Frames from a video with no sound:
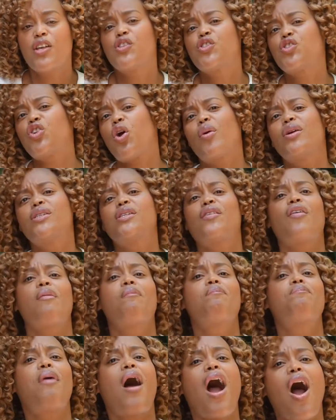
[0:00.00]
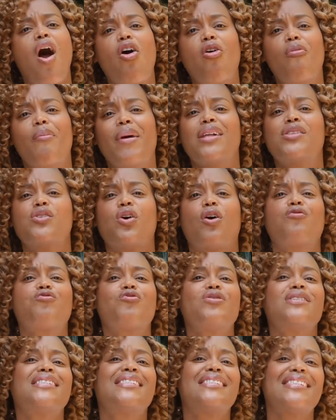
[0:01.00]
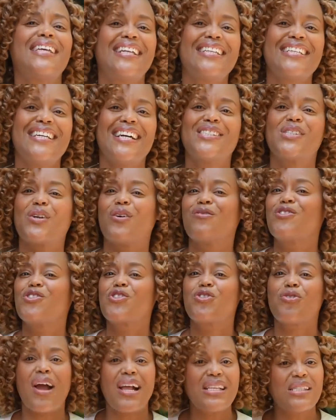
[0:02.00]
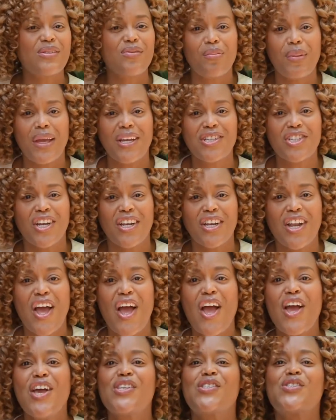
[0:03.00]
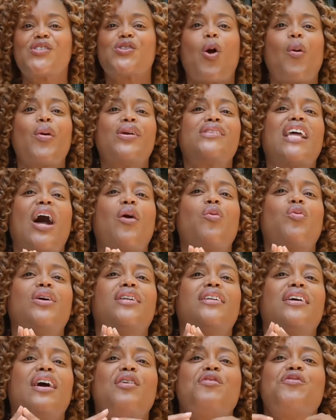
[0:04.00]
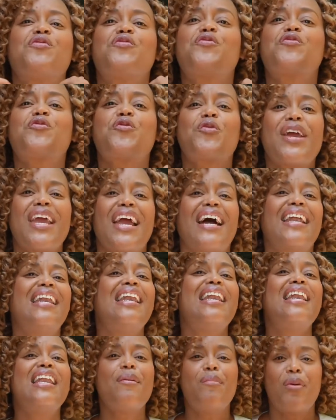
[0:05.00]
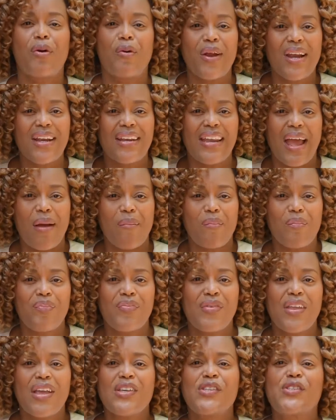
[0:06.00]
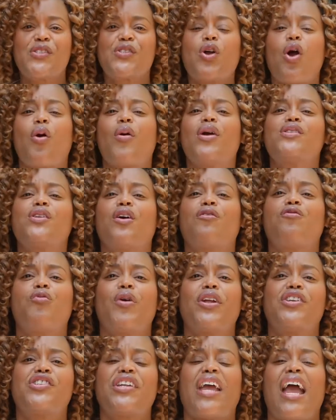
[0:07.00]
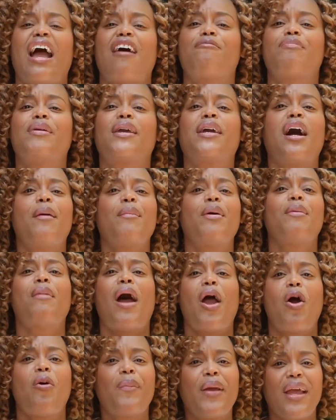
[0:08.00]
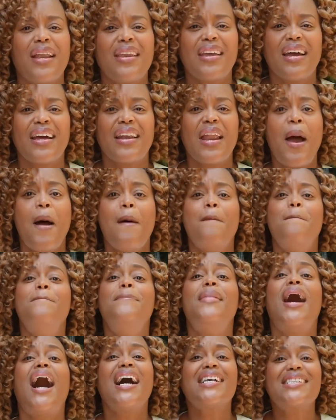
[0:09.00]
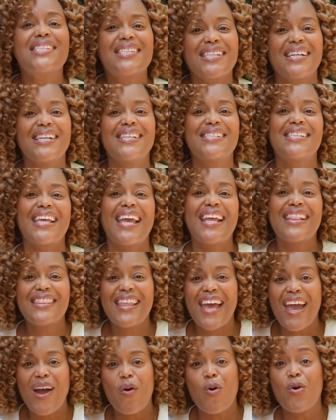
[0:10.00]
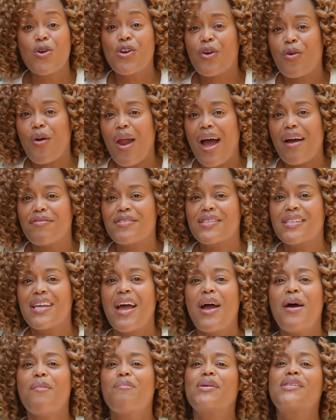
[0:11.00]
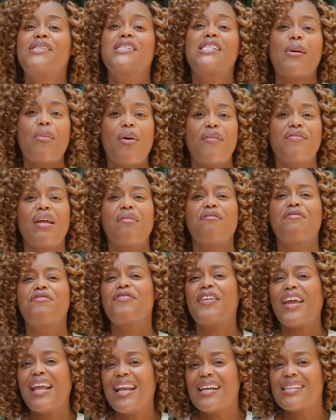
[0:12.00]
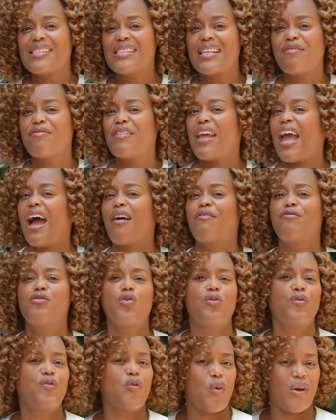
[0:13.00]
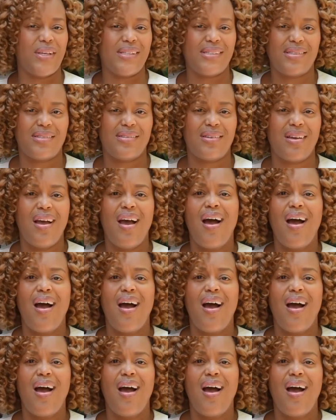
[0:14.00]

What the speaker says: Stories of empowerment, of resilience, of transformation, stories that would free and liberate them, stories of which they have become, in my opinion, masters in their own craft. But some of them feel as if they have no voice.